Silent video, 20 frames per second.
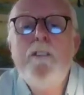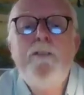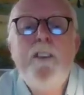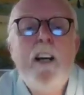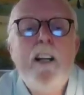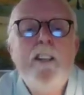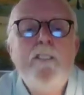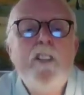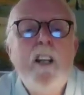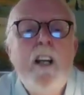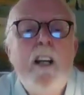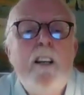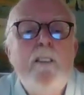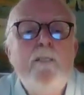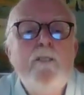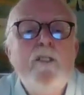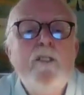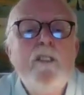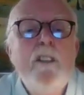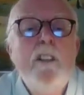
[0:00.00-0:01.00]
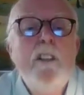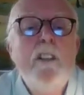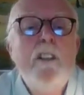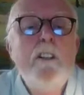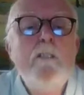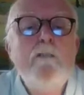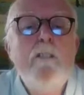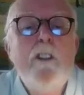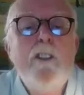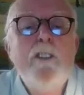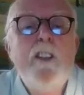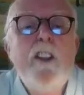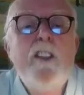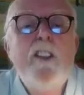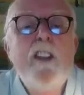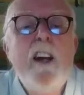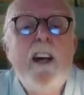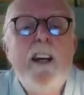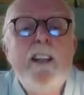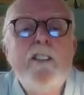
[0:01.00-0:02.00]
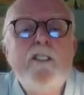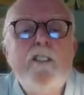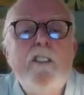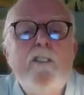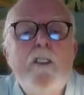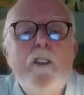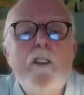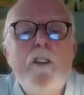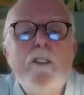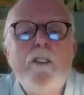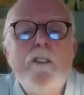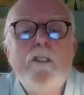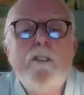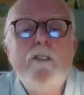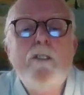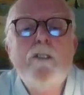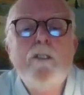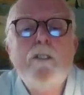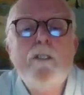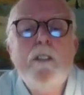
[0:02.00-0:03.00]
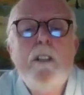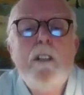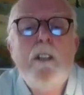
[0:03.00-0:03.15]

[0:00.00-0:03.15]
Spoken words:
5 times round the thighs of the horses